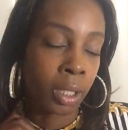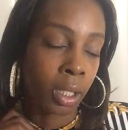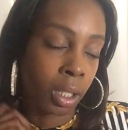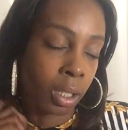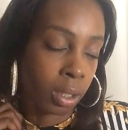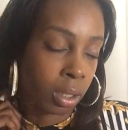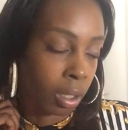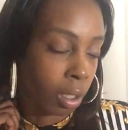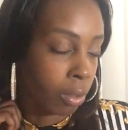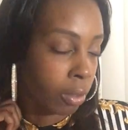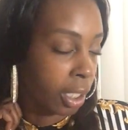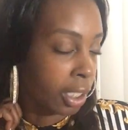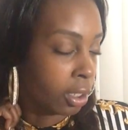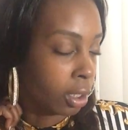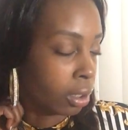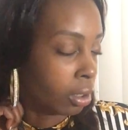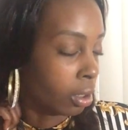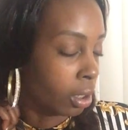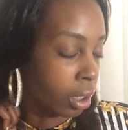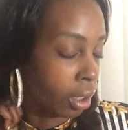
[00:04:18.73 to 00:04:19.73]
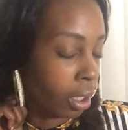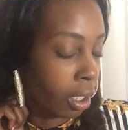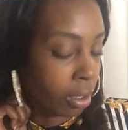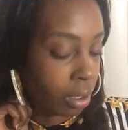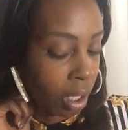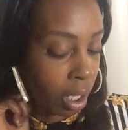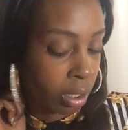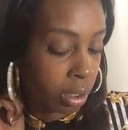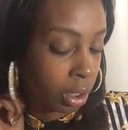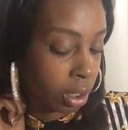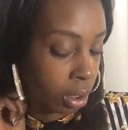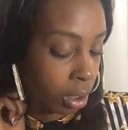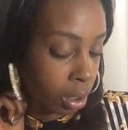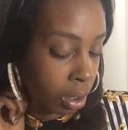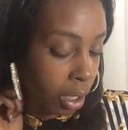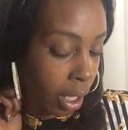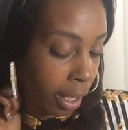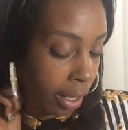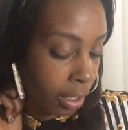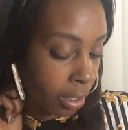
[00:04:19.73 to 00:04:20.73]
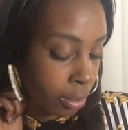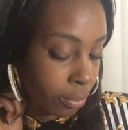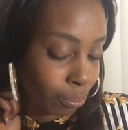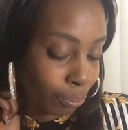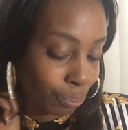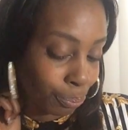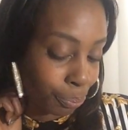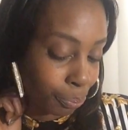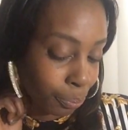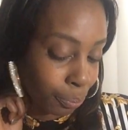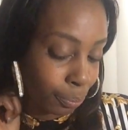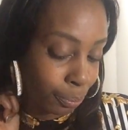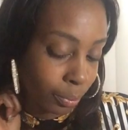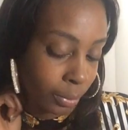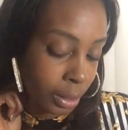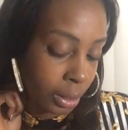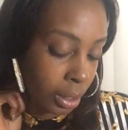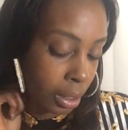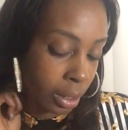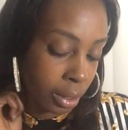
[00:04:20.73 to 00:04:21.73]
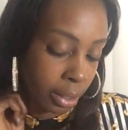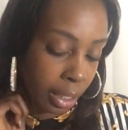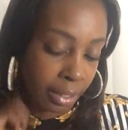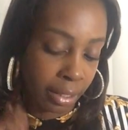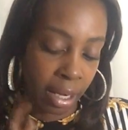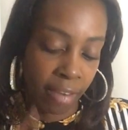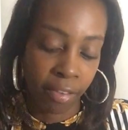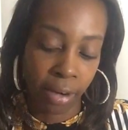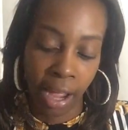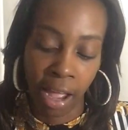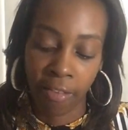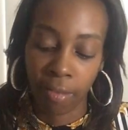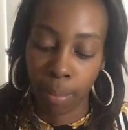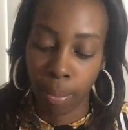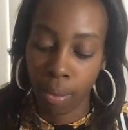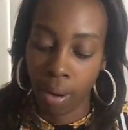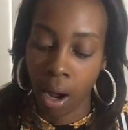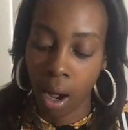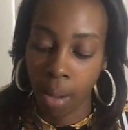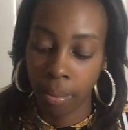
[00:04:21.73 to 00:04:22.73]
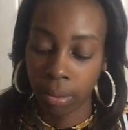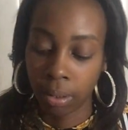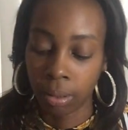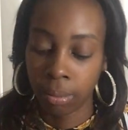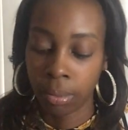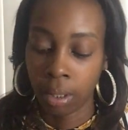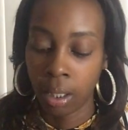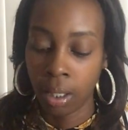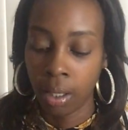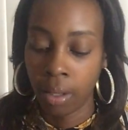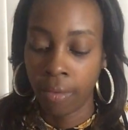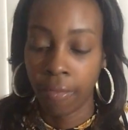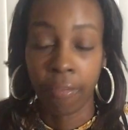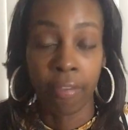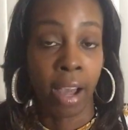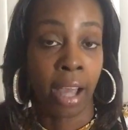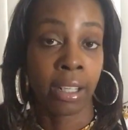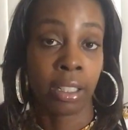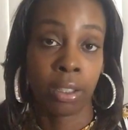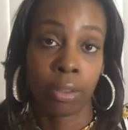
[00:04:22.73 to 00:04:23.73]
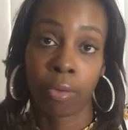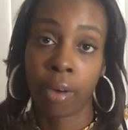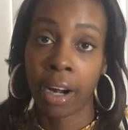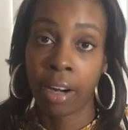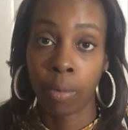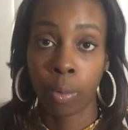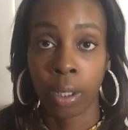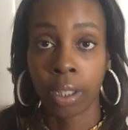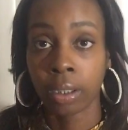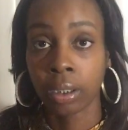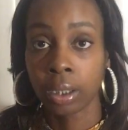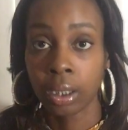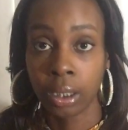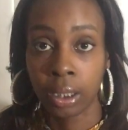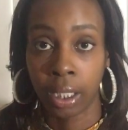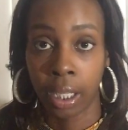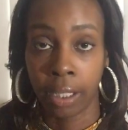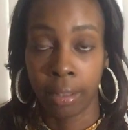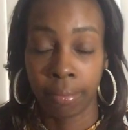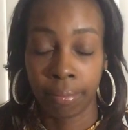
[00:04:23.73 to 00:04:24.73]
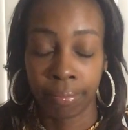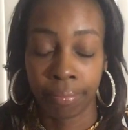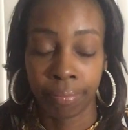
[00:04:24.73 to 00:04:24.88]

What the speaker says: And so they just good at that shit. They never have a problem finding the right words to say.